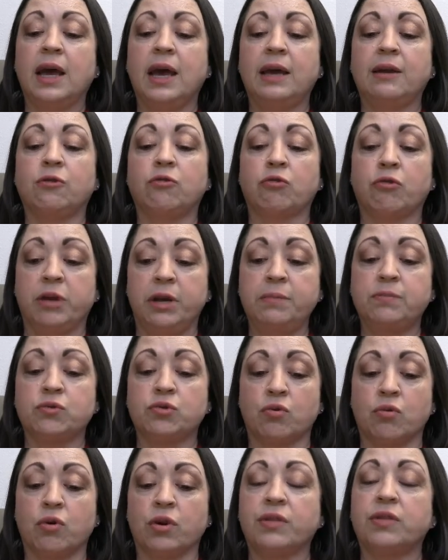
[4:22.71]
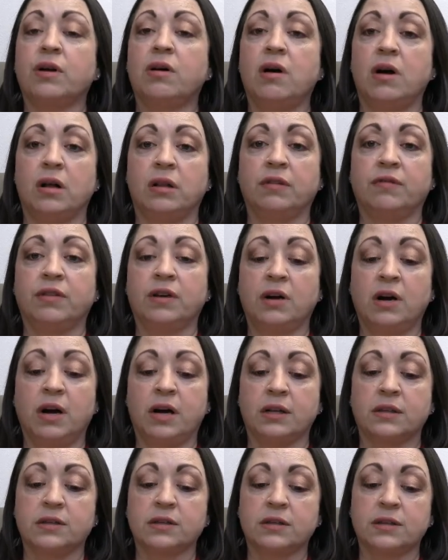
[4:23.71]
and creep toward the Hall of the
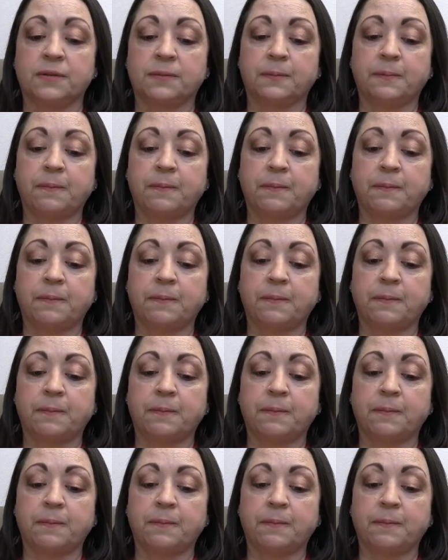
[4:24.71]
Gods.